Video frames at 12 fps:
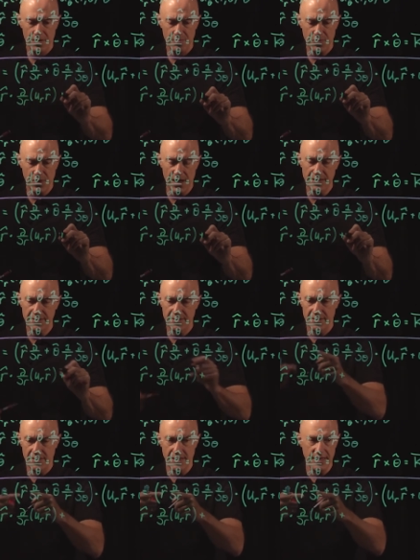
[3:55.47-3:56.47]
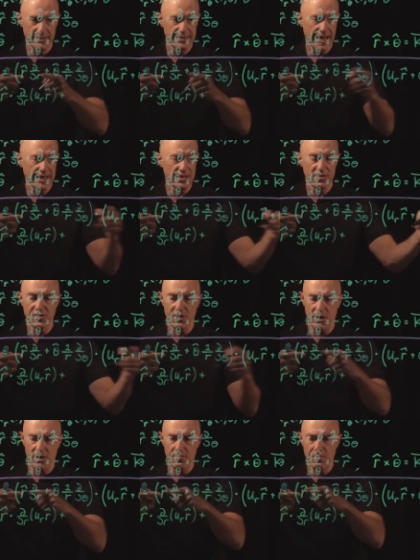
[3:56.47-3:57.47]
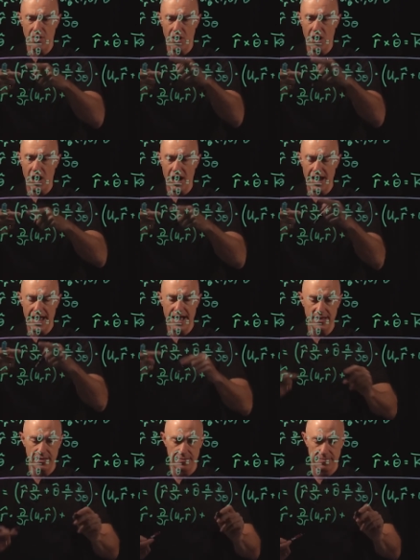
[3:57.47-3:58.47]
plus the second term, r hat